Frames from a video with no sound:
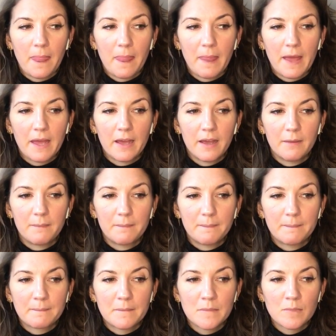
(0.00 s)
um,
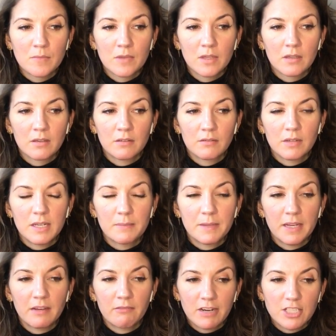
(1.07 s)
really
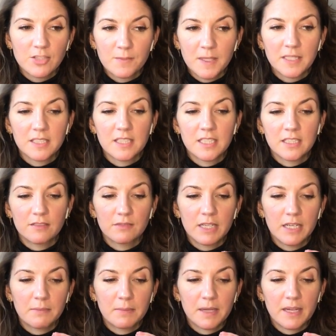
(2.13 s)
being regimented really
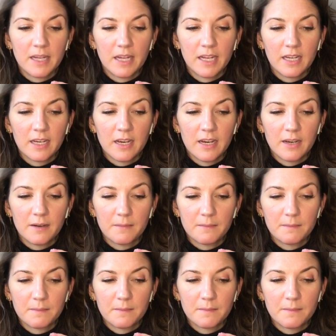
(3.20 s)
being
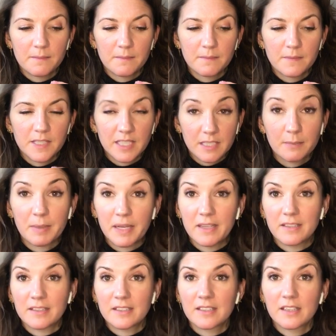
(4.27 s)
um,
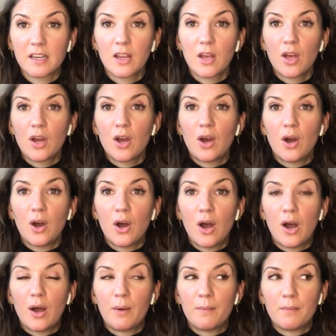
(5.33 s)
disciplined
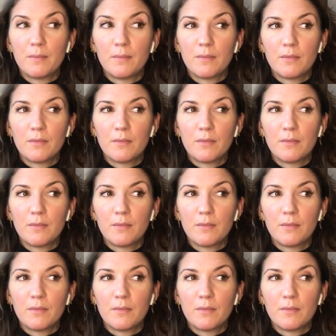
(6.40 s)
um,